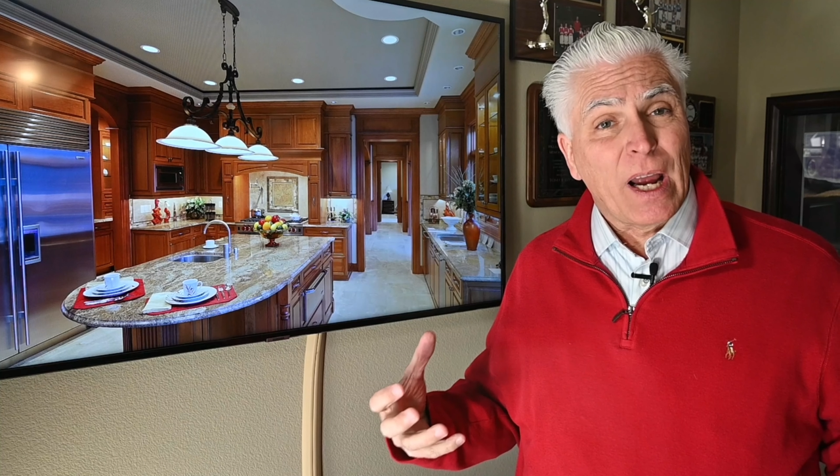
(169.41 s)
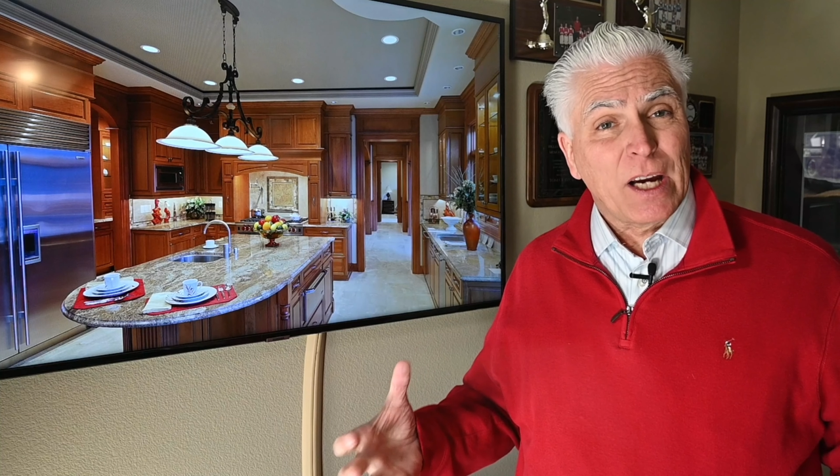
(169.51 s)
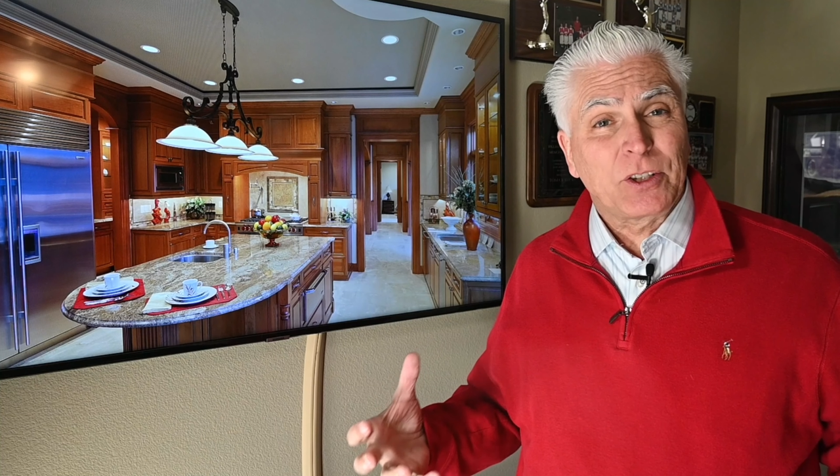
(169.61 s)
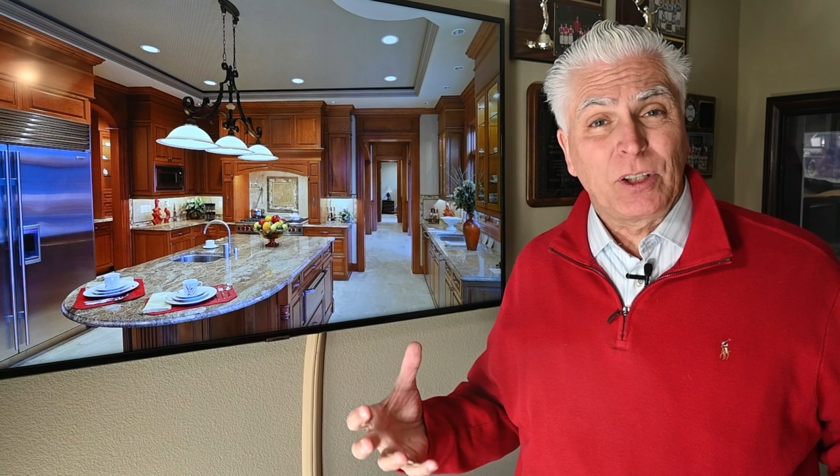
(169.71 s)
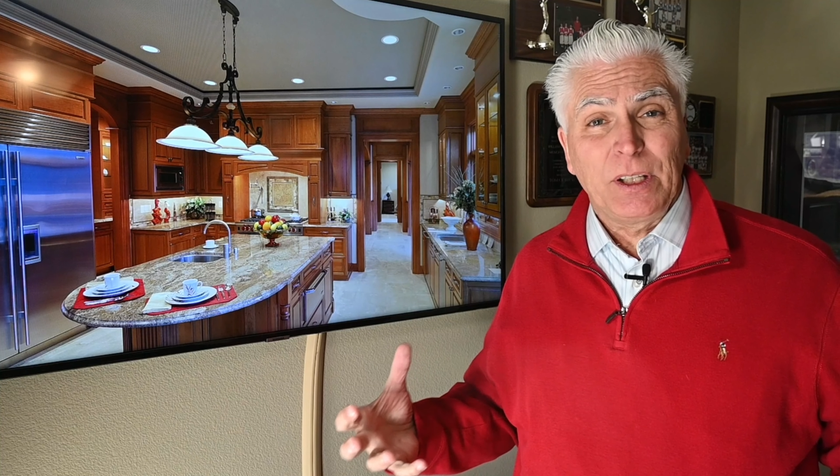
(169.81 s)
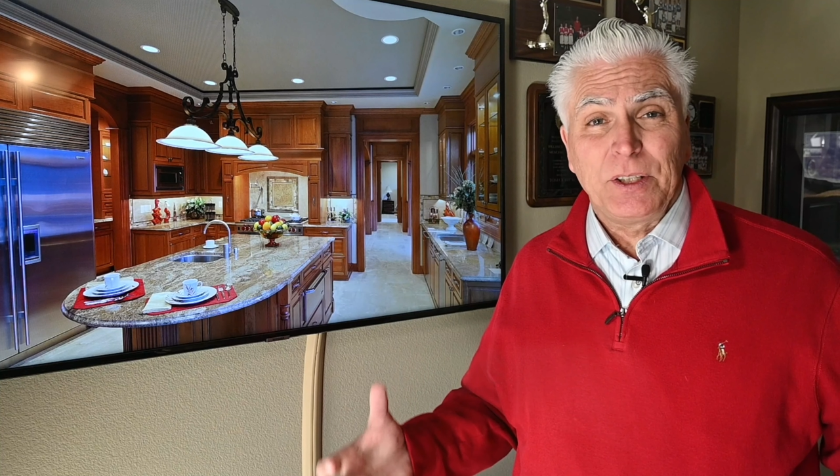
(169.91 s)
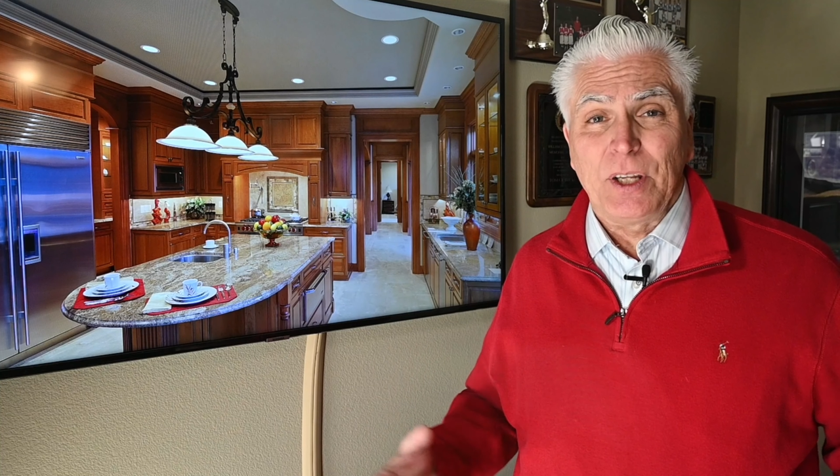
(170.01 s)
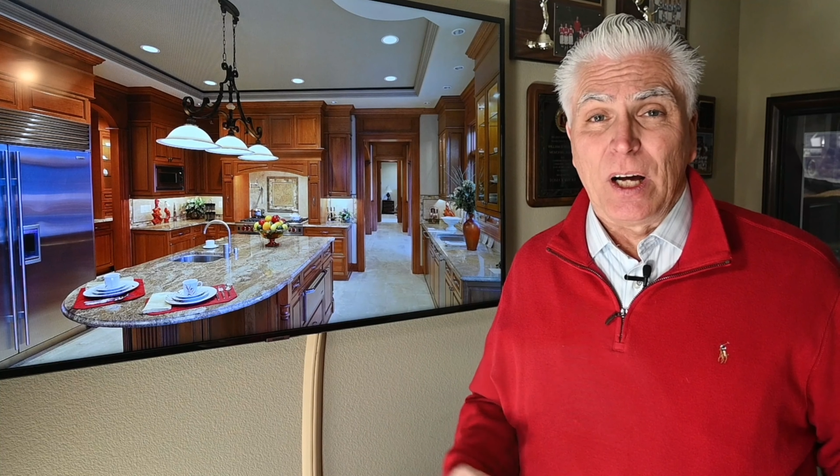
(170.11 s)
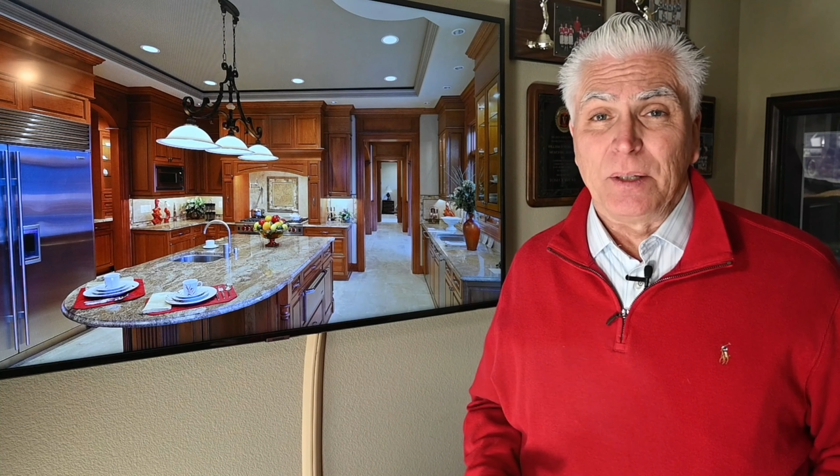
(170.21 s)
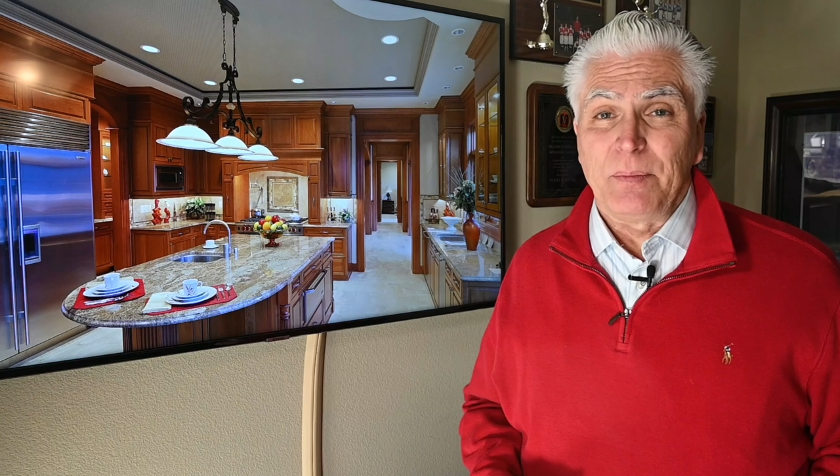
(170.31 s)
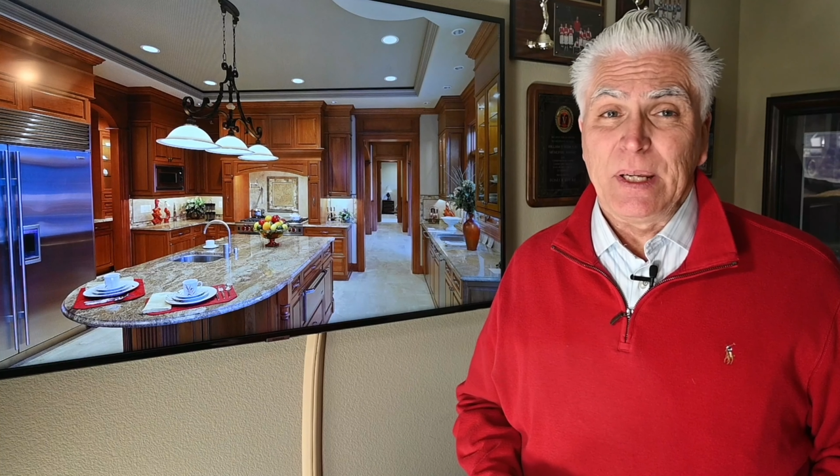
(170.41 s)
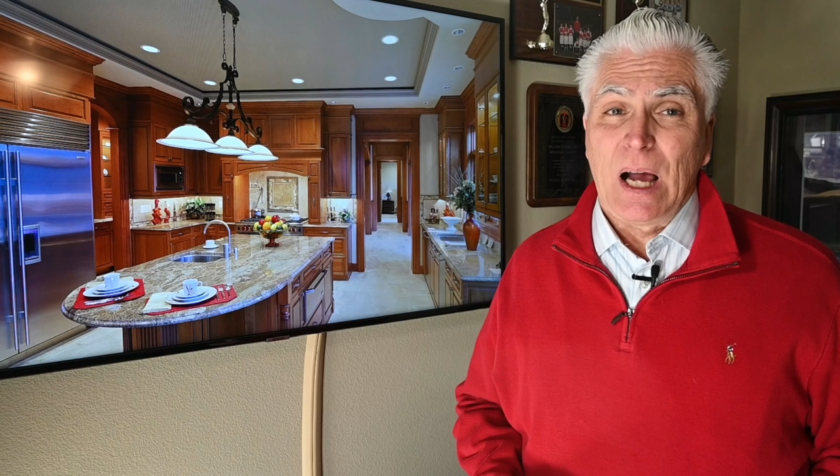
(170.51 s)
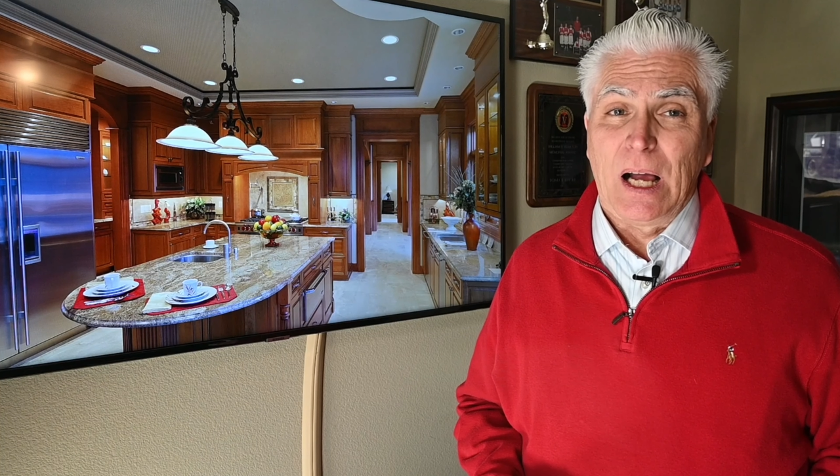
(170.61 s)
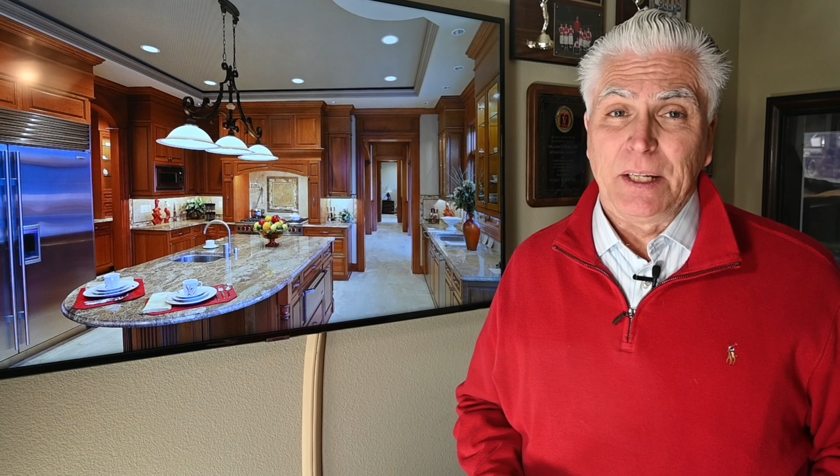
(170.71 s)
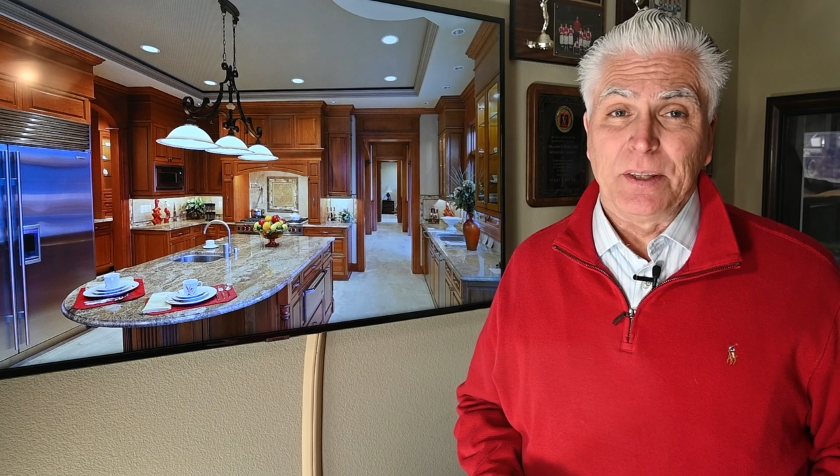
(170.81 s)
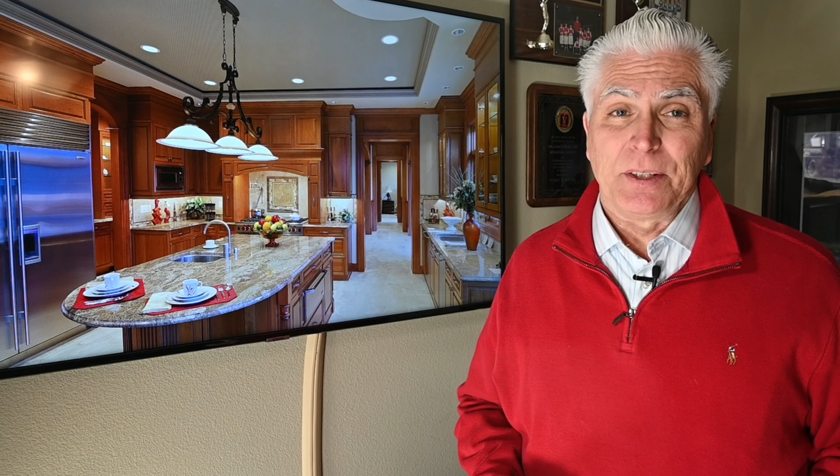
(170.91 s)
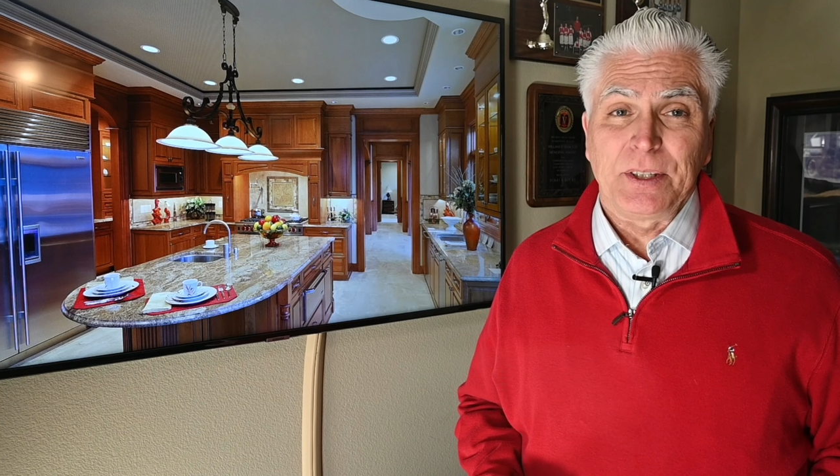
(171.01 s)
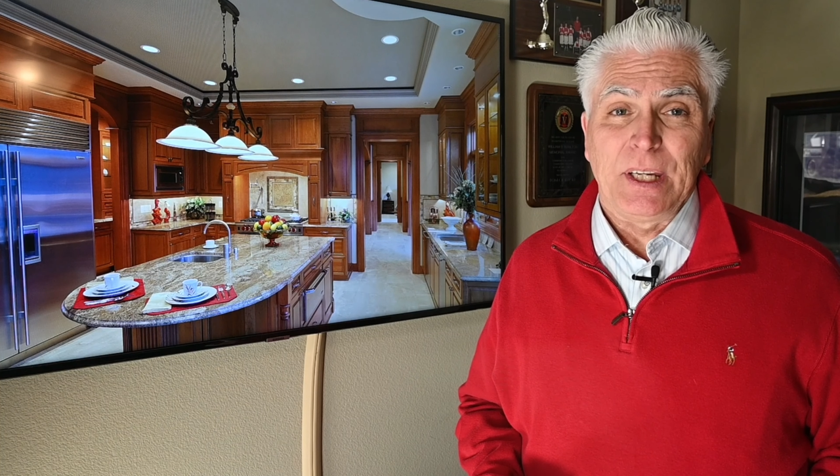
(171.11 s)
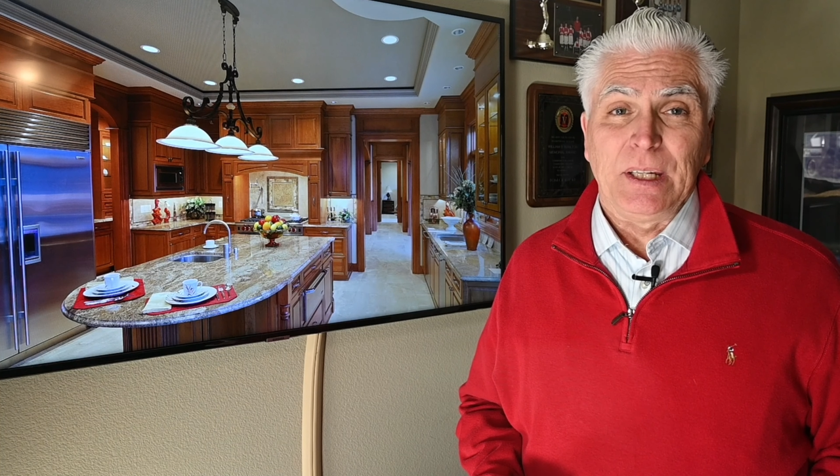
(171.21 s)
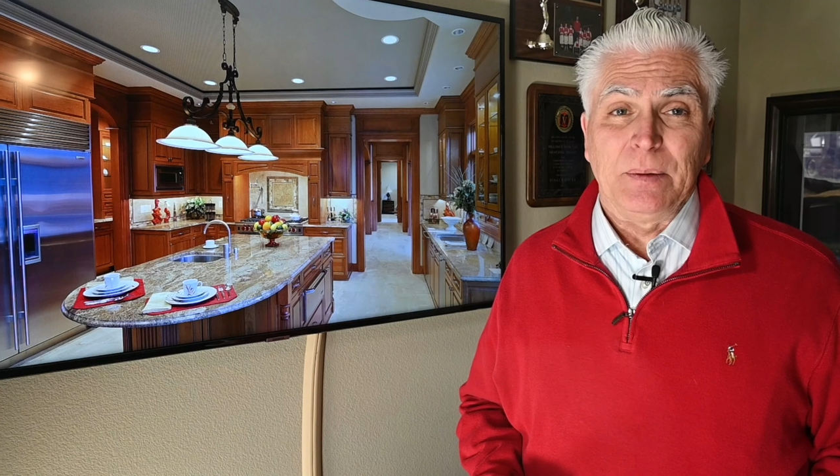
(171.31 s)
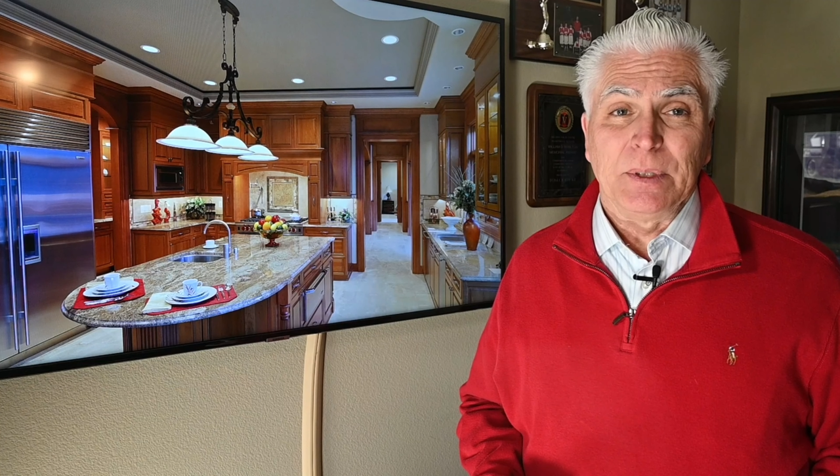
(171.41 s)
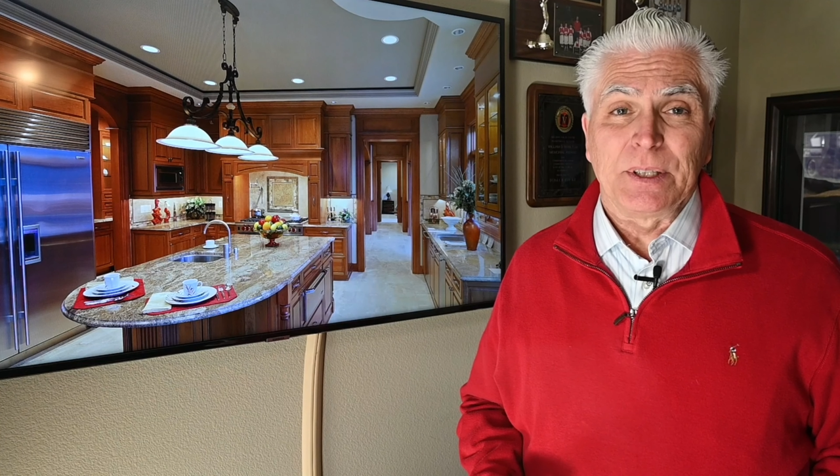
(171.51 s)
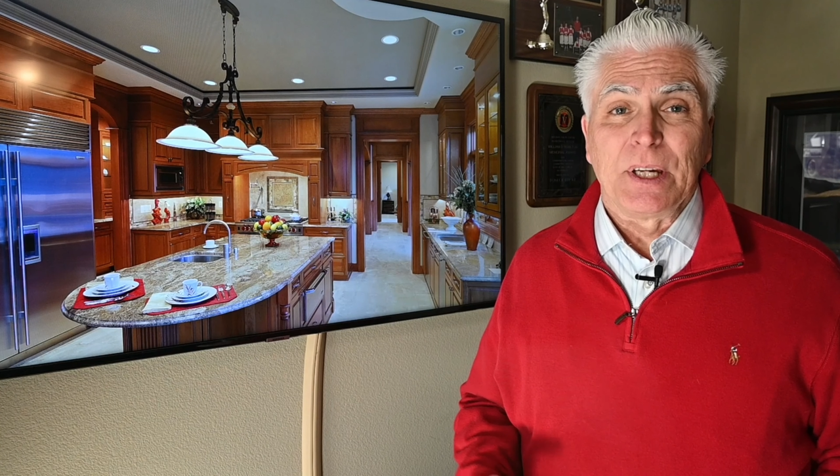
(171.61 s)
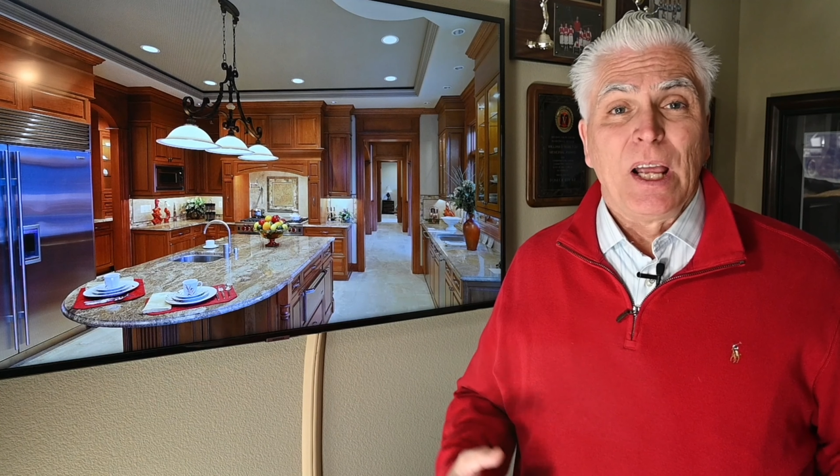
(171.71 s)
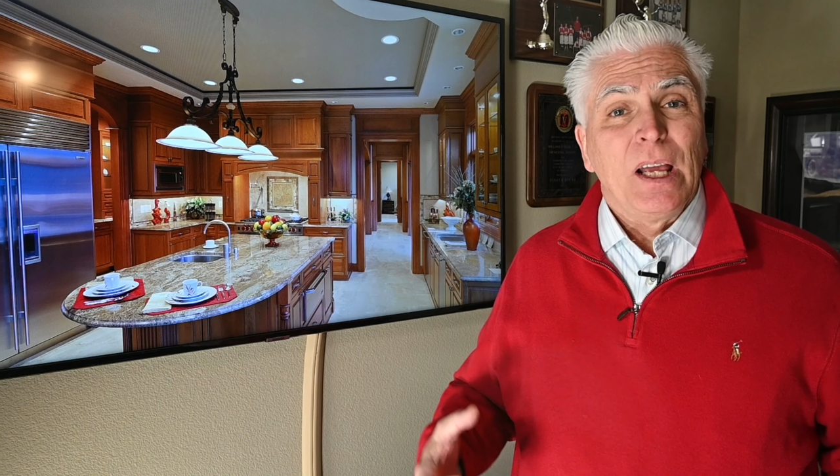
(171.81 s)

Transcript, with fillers: actually done behind the scenes,